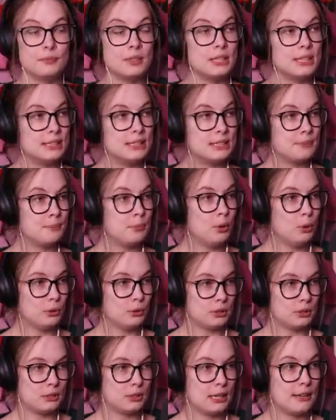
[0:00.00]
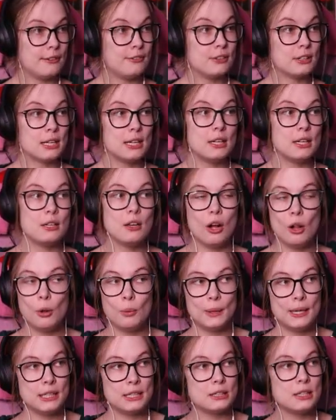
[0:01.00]
It's important. I forget it
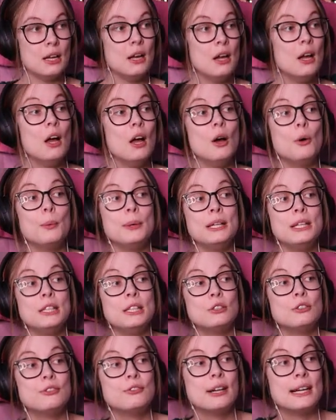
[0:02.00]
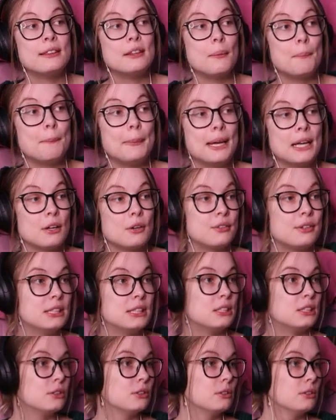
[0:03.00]
always. We need to find the big
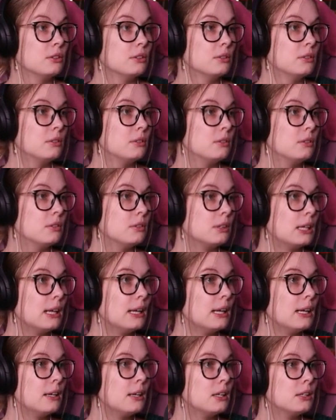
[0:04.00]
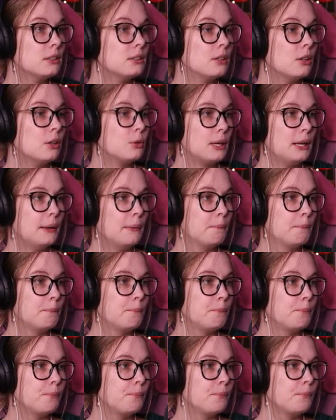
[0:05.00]
crystal. Can I not? Okay.
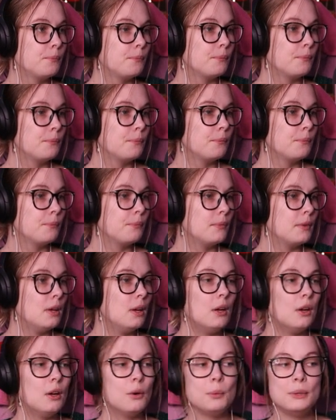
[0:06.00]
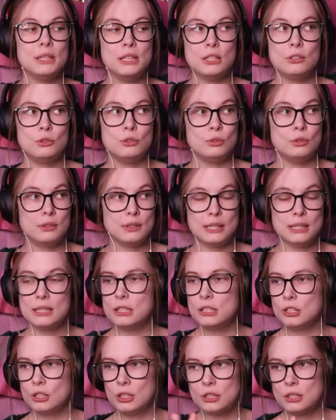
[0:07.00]
We need... This
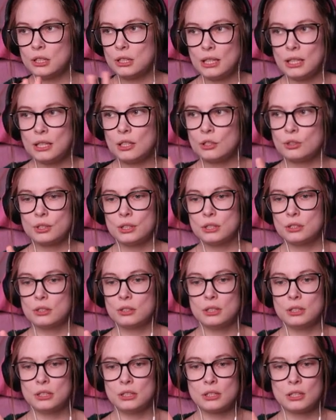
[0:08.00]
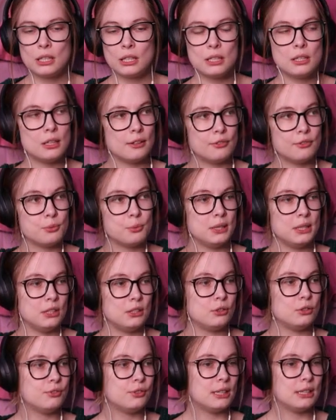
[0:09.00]
is just a little crystal. It's not enough. We need
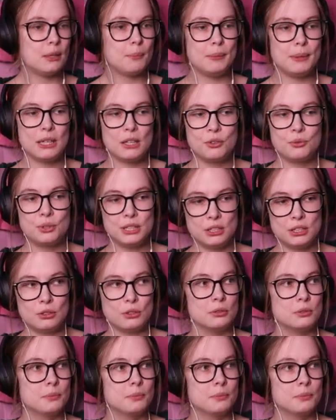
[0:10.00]
to find a big crystal.